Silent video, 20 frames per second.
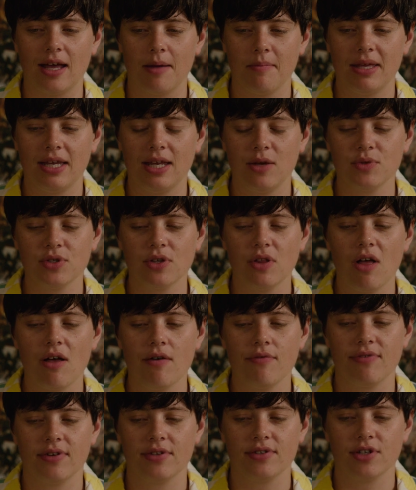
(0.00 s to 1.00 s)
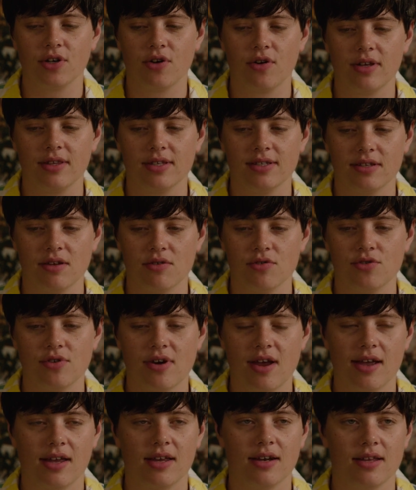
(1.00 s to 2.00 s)
I mean, it was a lot of fun to create the
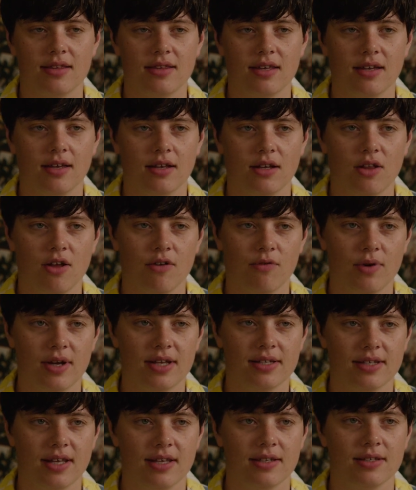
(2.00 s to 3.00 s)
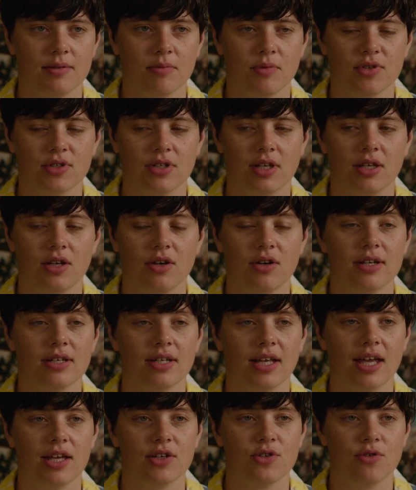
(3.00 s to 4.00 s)
soundtrack, and I think in a lot of ways that's the most clear
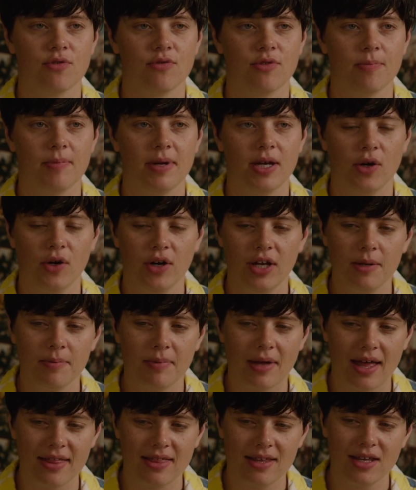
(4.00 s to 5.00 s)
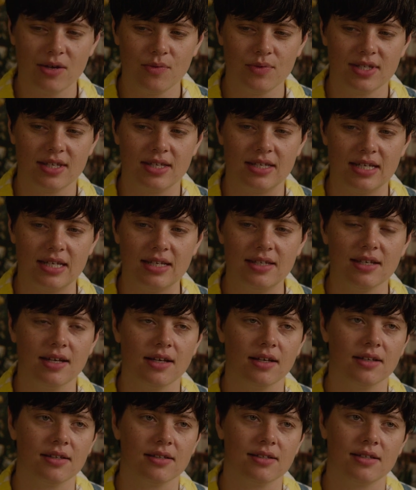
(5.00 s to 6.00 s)
indicator of the period, but I think it was the
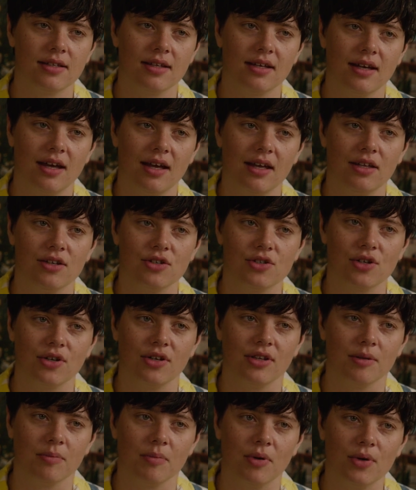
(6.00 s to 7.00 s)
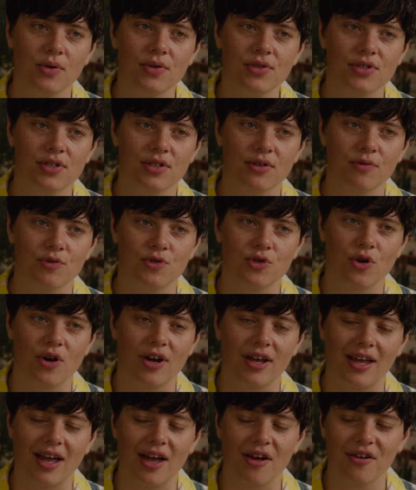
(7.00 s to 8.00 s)
details that I enjoyed the most, of
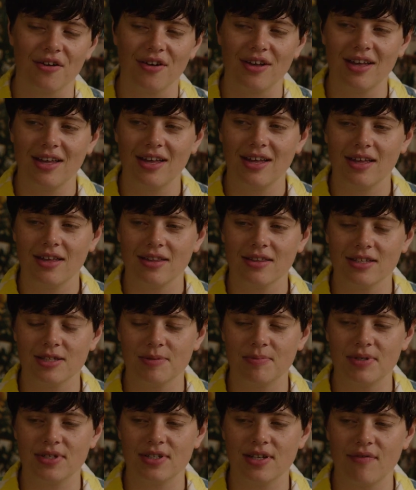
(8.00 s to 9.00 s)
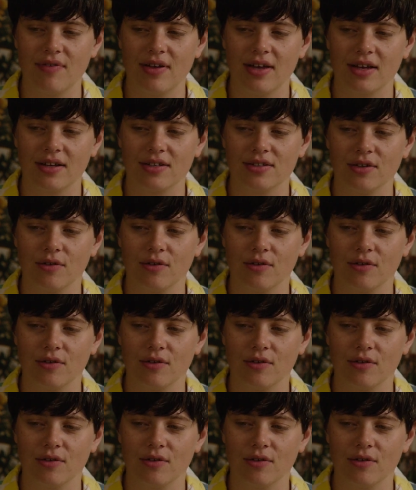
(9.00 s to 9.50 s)
drawing out the specifics